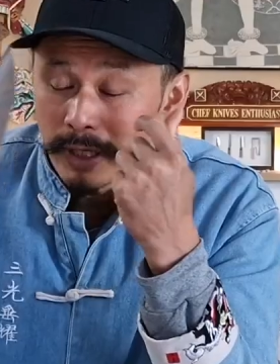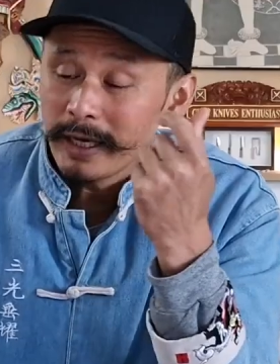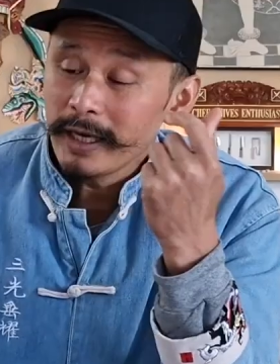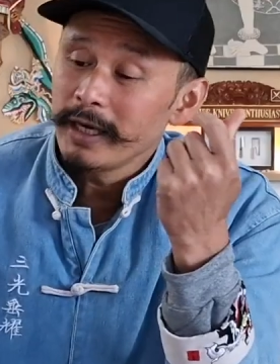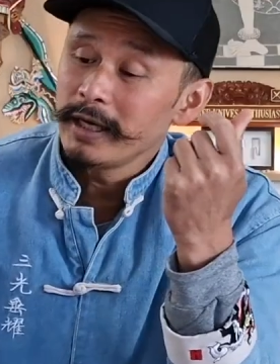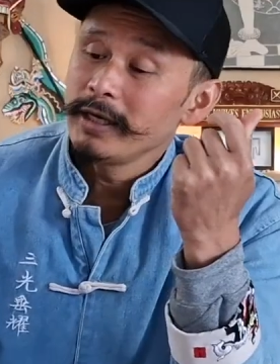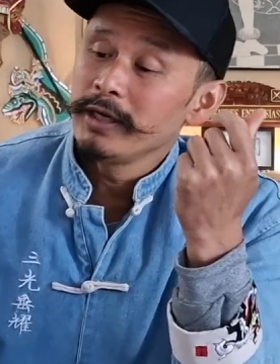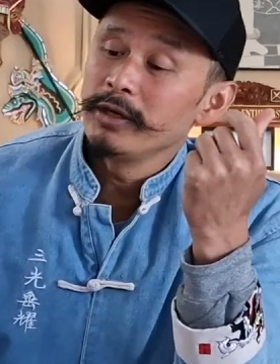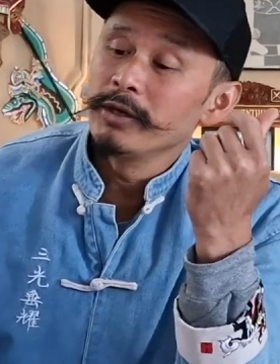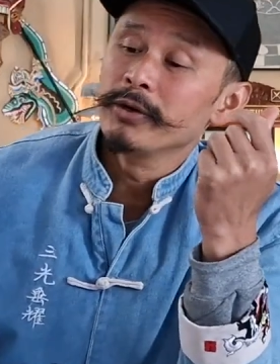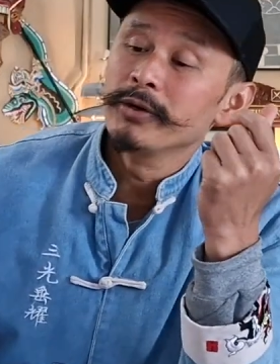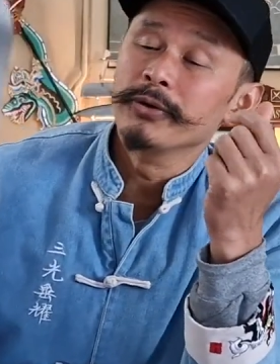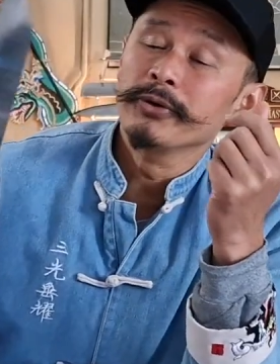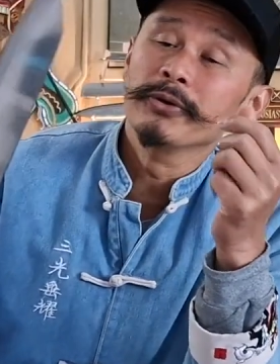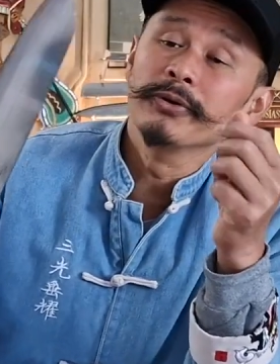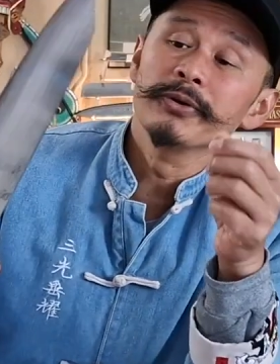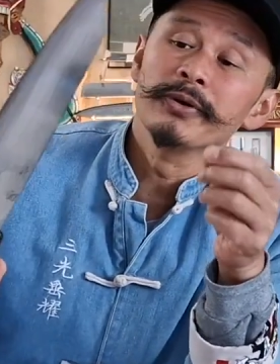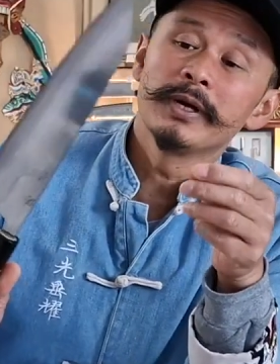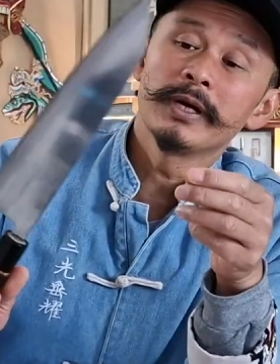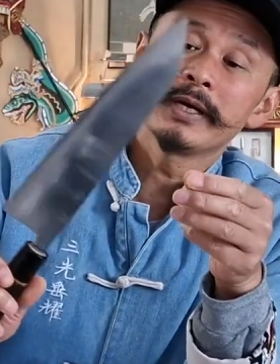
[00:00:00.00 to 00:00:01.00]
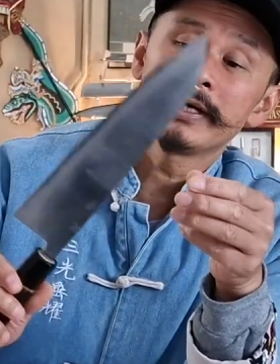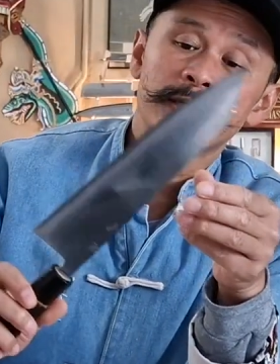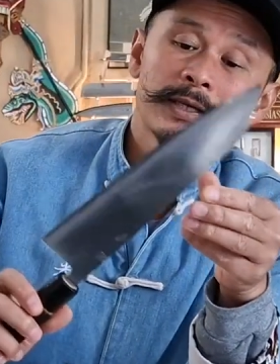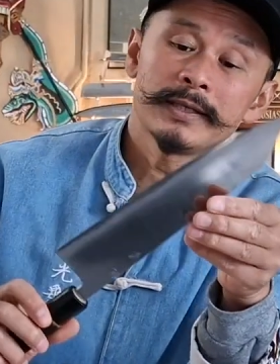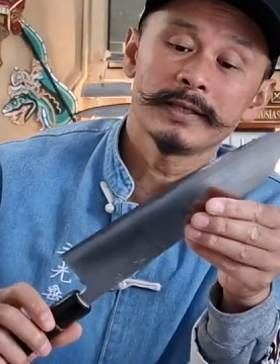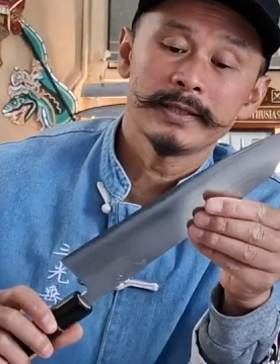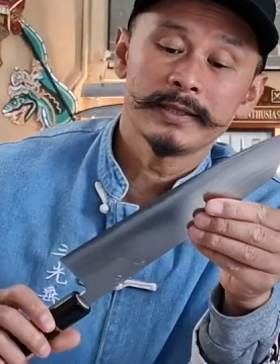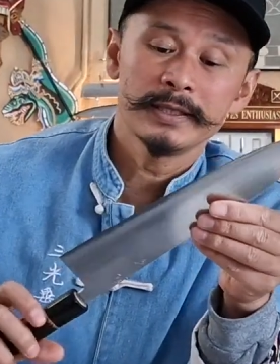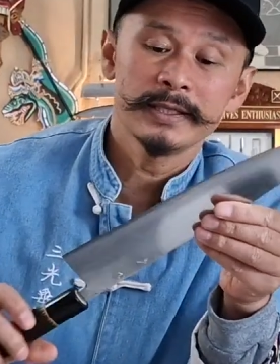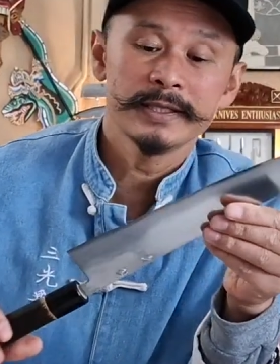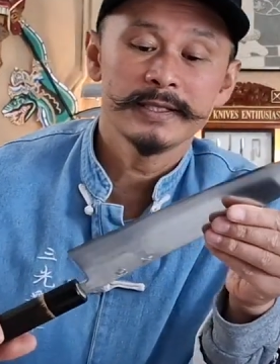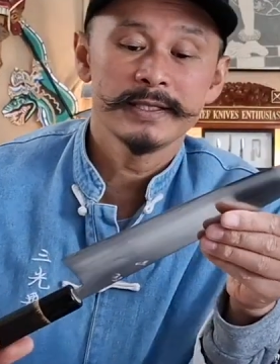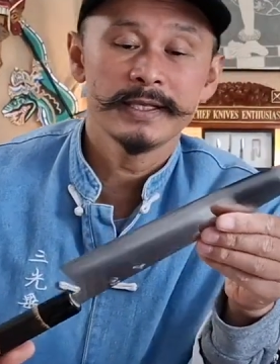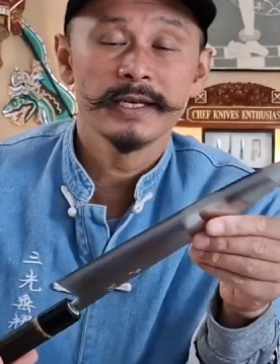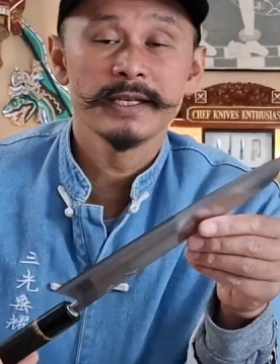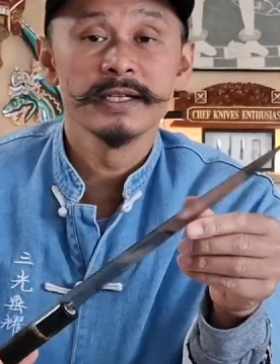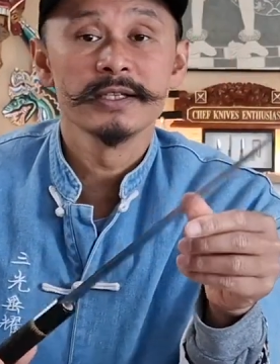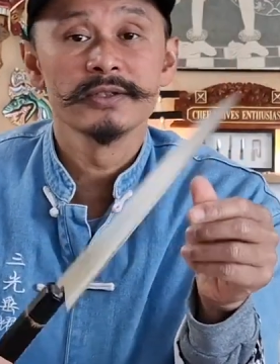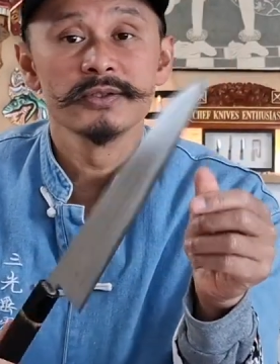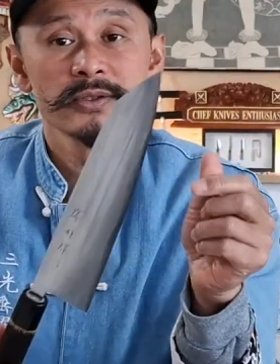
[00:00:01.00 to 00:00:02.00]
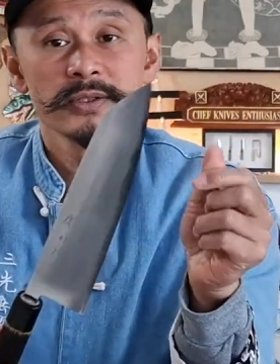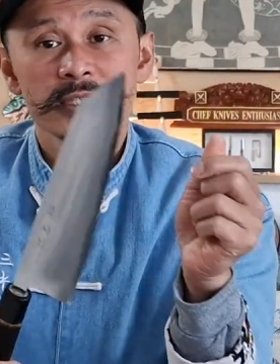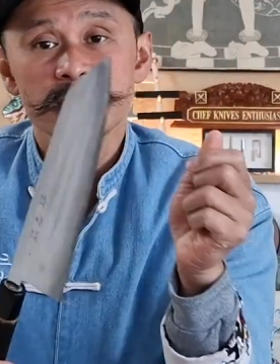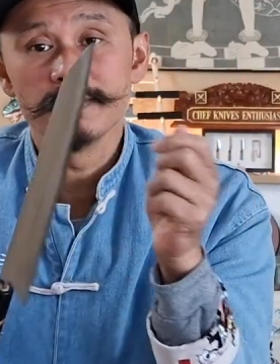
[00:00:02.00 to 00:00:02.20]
Anywho, let's get into this